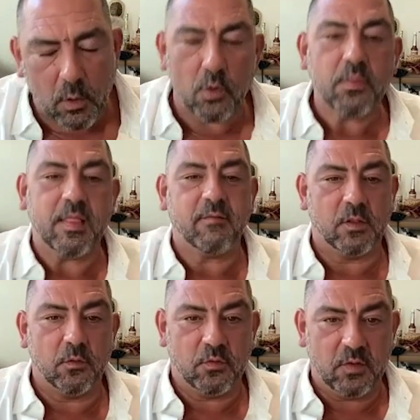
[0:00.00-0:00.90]
Earth
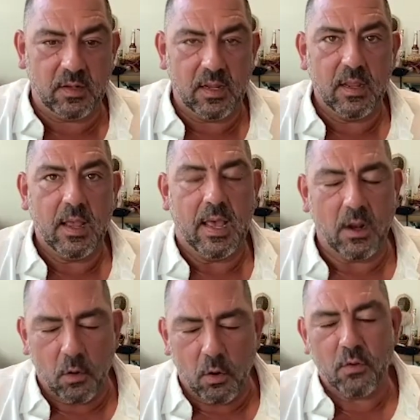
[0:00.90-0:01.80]
evolution and
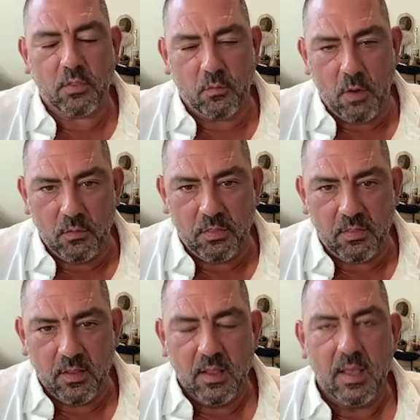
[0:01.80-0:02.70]
our Earth
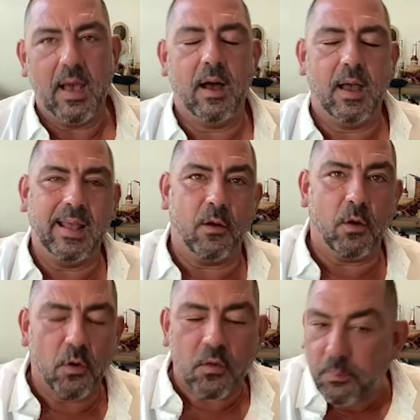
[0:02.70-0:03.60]
growth and our
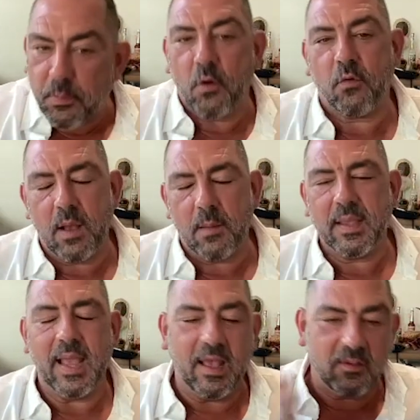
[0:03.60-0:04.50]
Earth
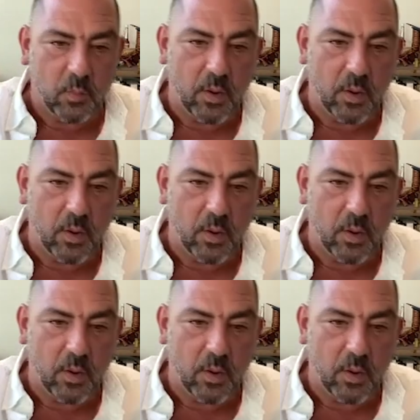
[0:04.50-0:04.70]
programming, as